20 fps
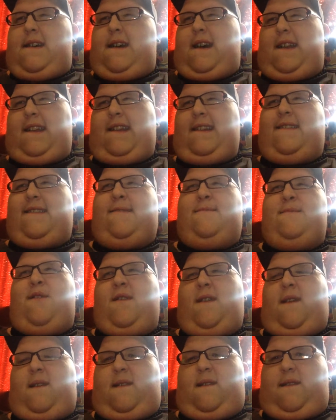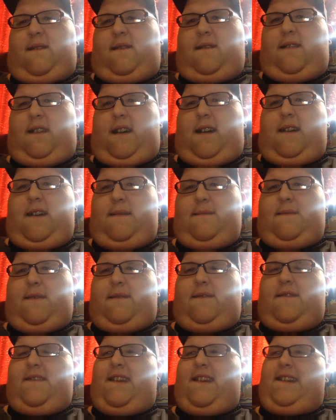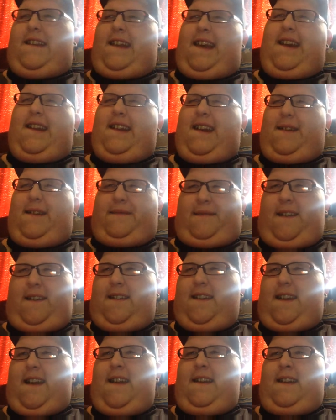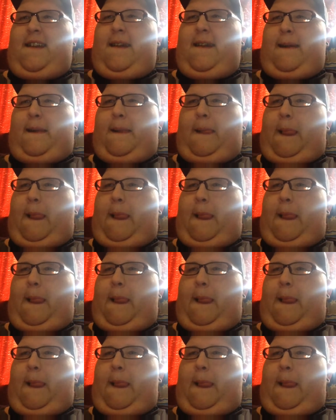I didn't smoke a whole lot, but when I did, I felt kind of